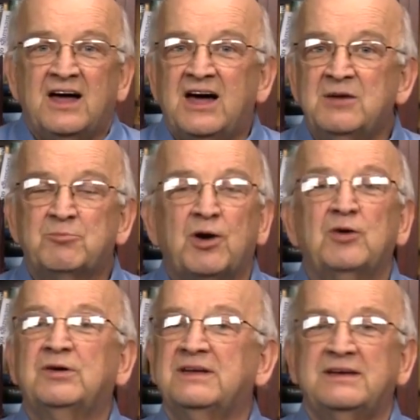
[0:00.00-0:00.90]

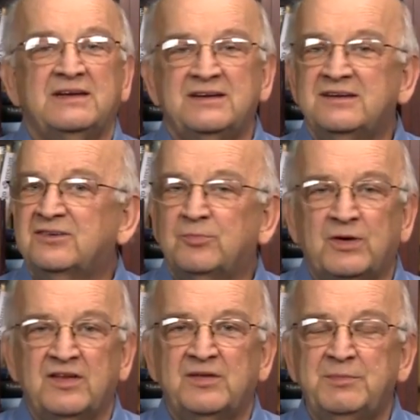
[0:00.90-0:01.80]
Unbroken is
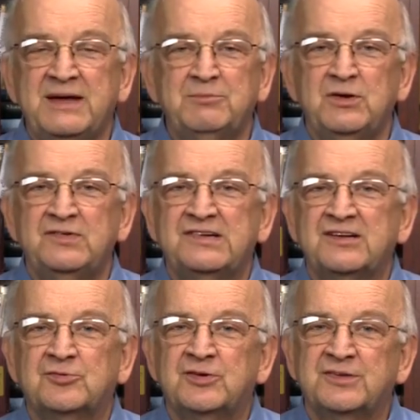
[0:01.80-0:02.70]
one of the big movies
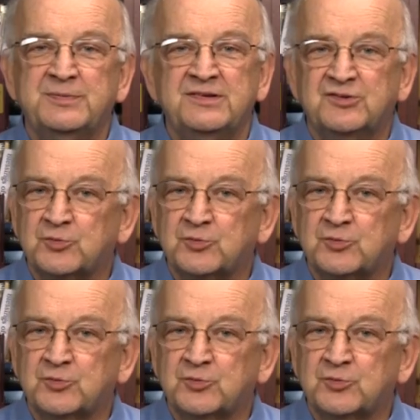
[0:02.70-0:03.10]
this Christmas,